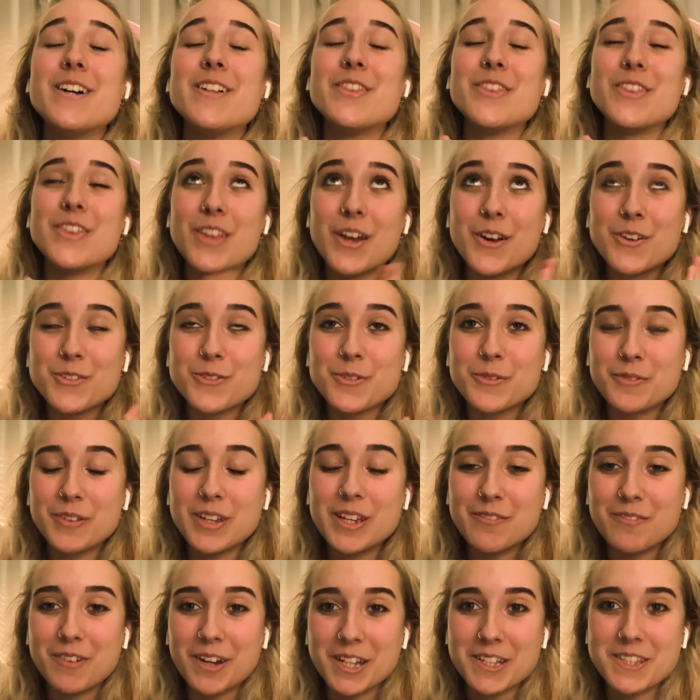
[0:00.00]
those would be
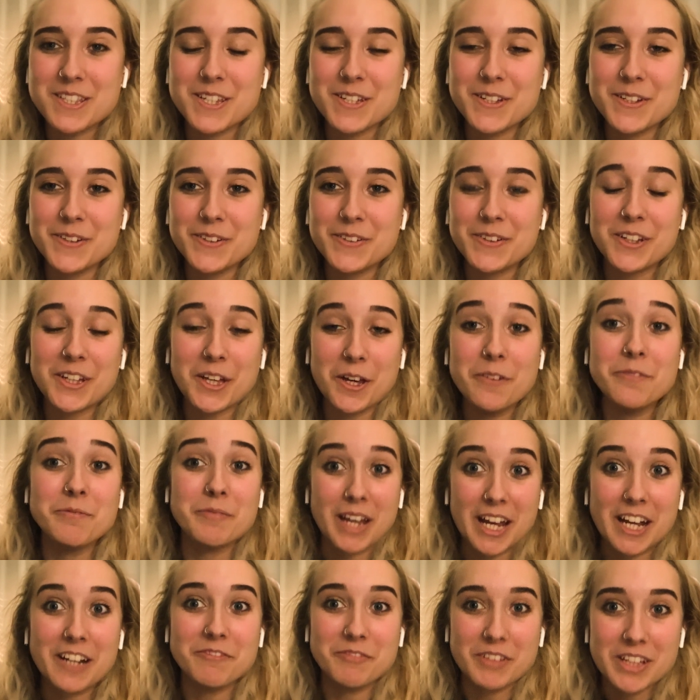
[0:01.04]
my 2
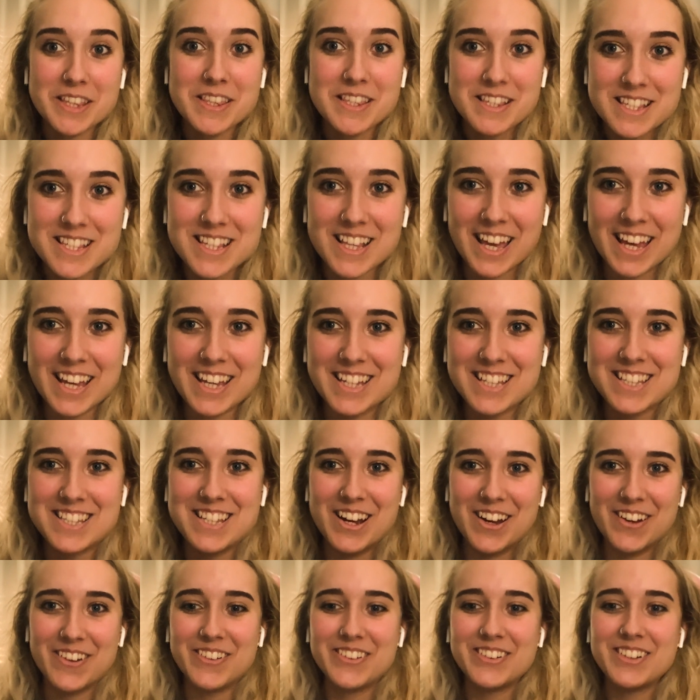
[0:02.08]
commandments. Like,
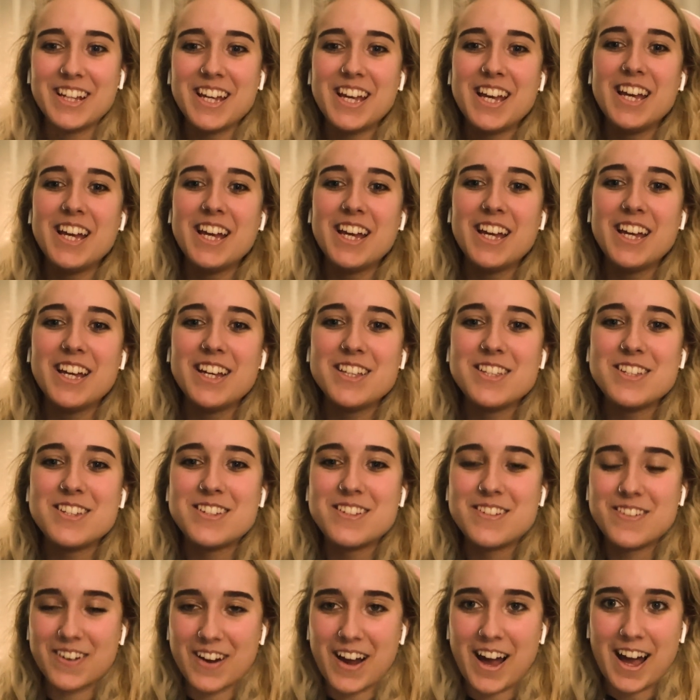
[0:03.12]

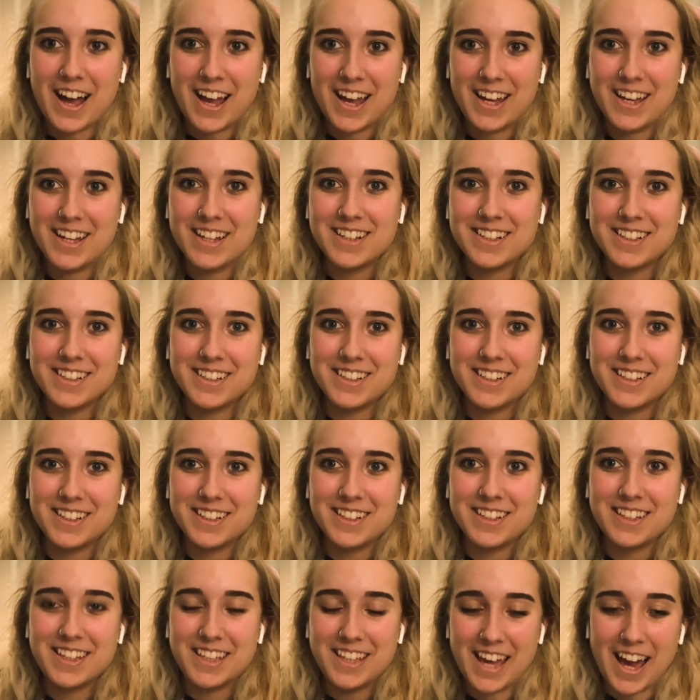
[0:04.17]
try
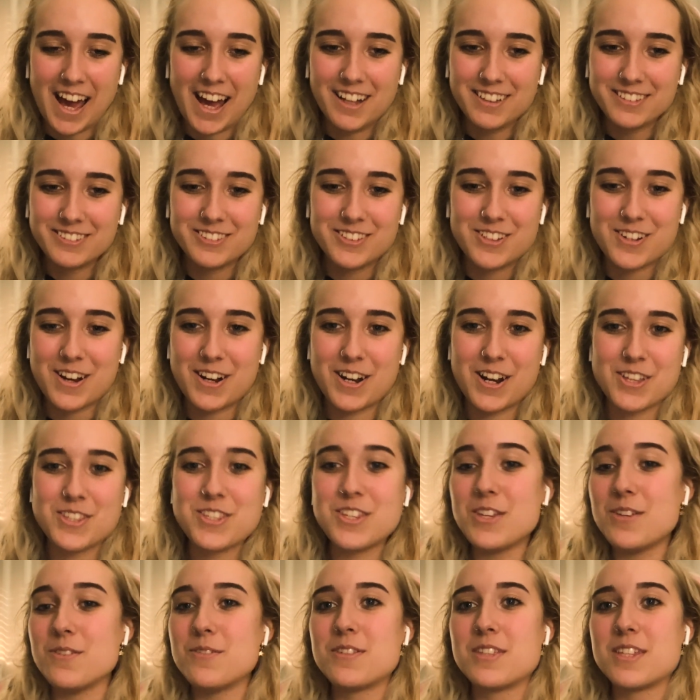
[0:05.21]
not to
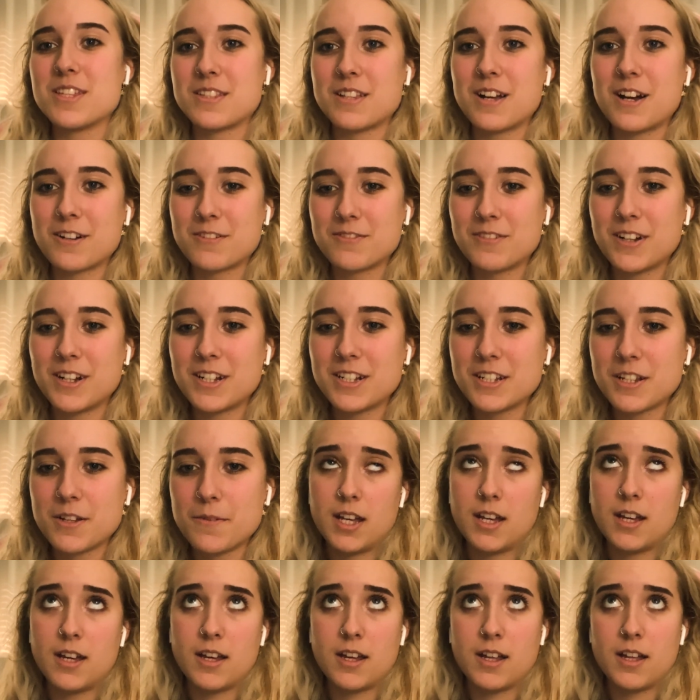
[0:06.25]
use the stock font.
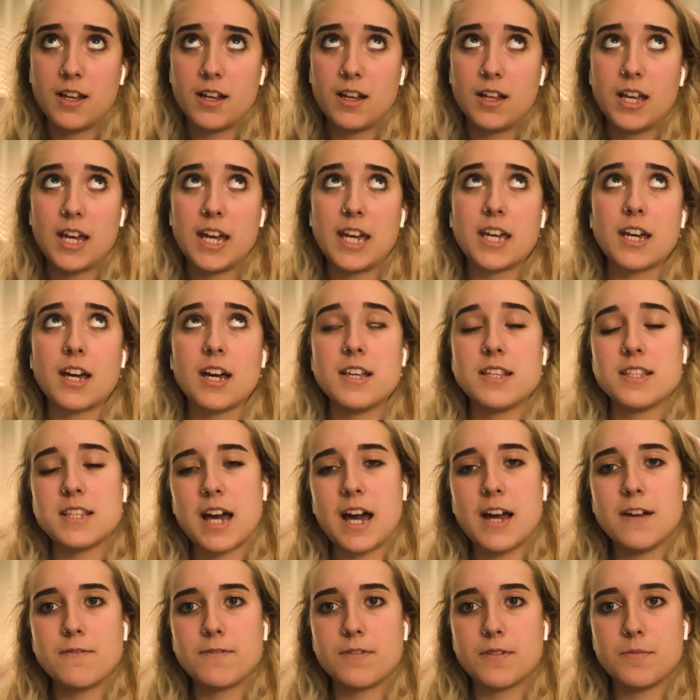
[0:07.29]
Like,
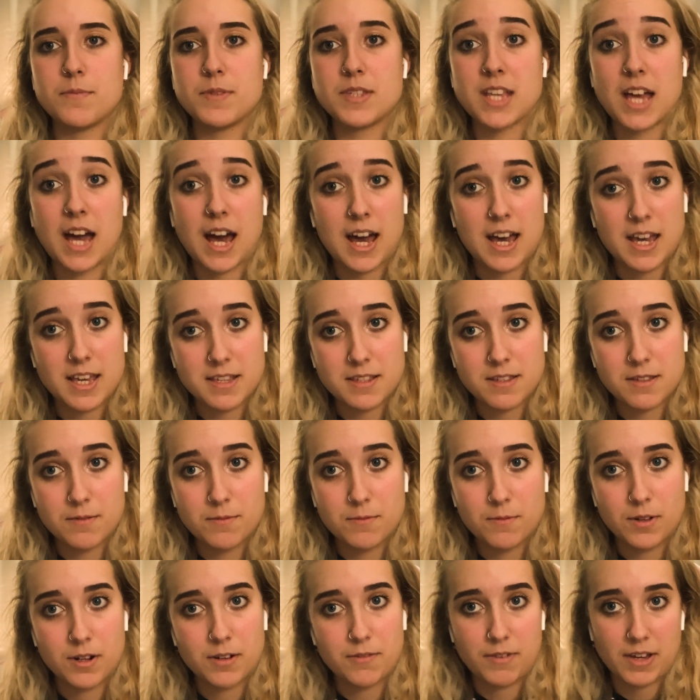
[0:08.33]
aside from size,
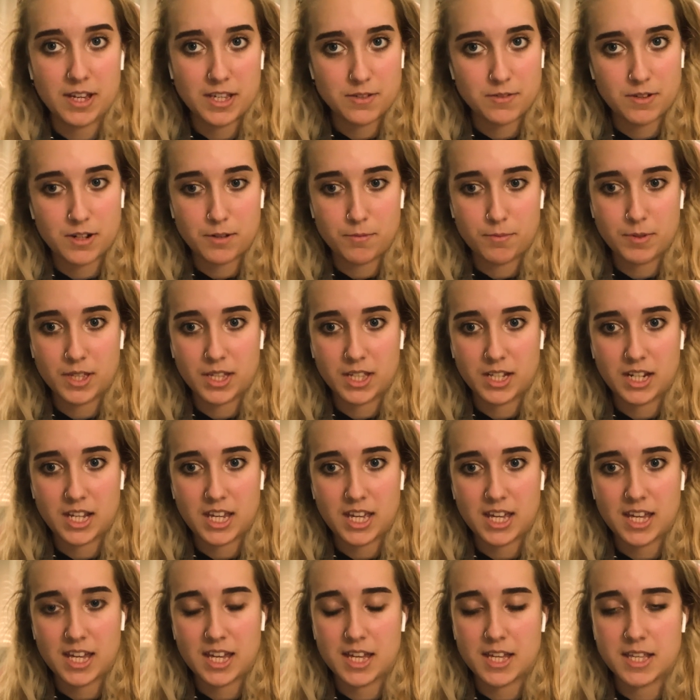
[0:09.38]
what affects readability
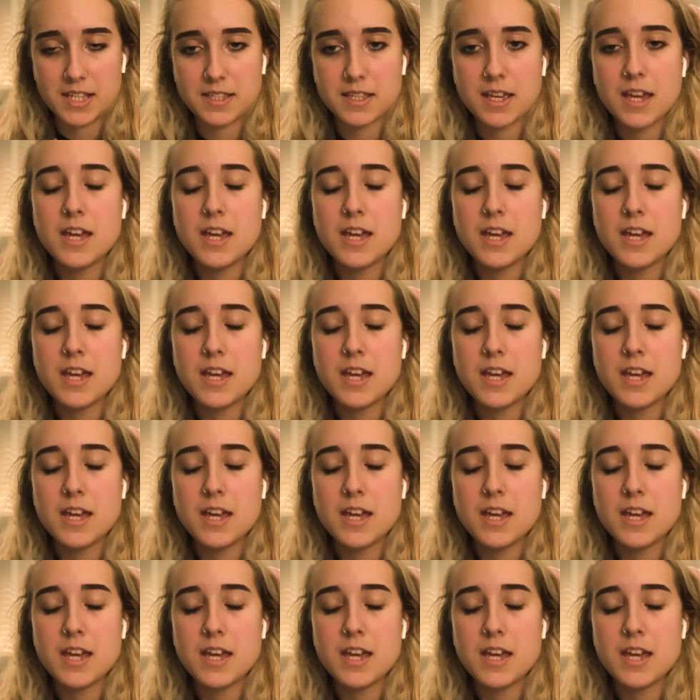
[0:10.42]
is